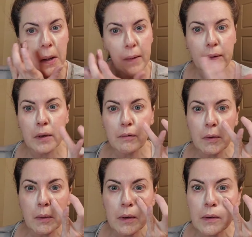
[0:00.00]
And then if
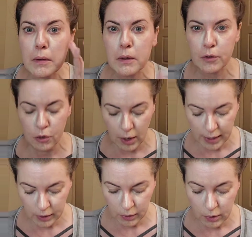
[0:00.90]
you want to do a little
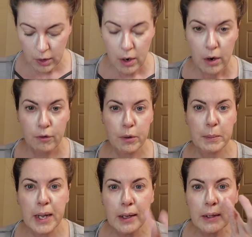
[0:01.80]
triangle, for
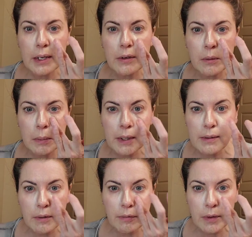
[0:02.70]
me, I like to because
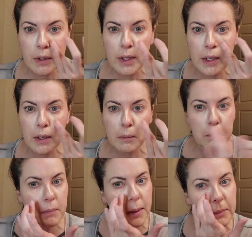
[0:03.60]
I feel like
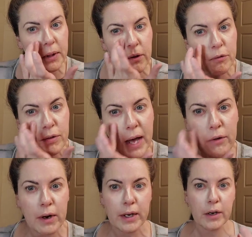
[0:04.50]
I'm a little flat
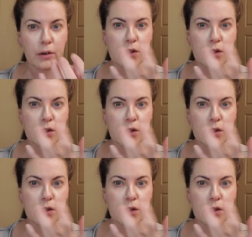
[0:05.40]
right here.